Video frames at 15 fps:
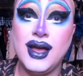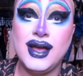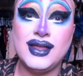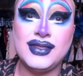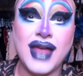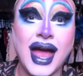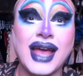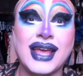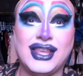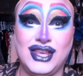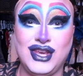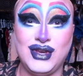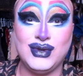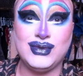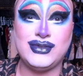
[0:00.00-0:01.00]
Thank
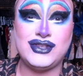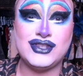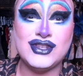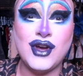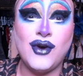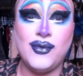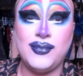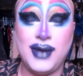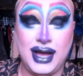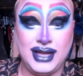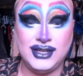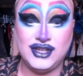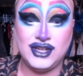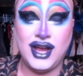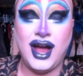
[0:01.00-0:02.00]
you so
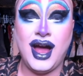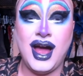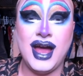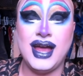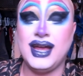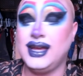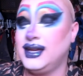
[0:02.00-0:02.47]
much. Oh